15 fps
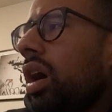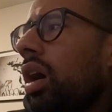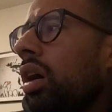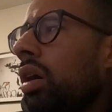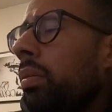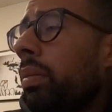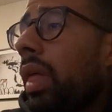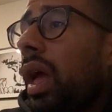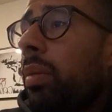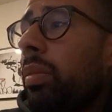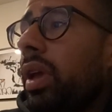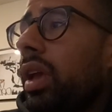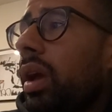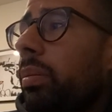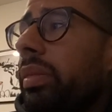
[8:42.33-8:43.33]
I
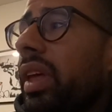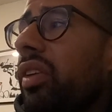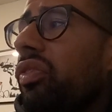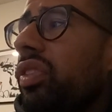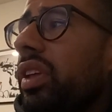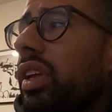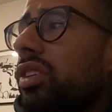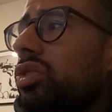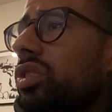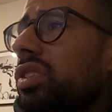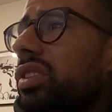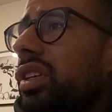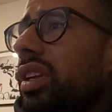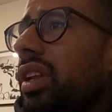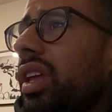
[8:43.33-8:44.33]
mean, I'm definitely
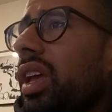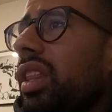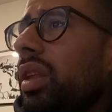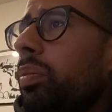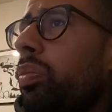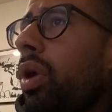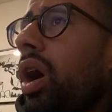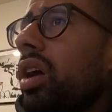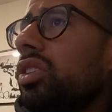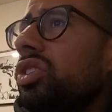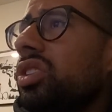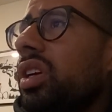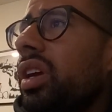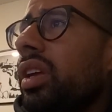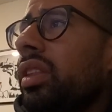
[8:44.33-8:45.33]
interested in the
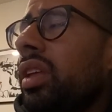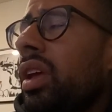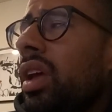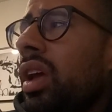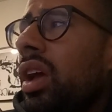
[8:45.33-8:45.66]
project.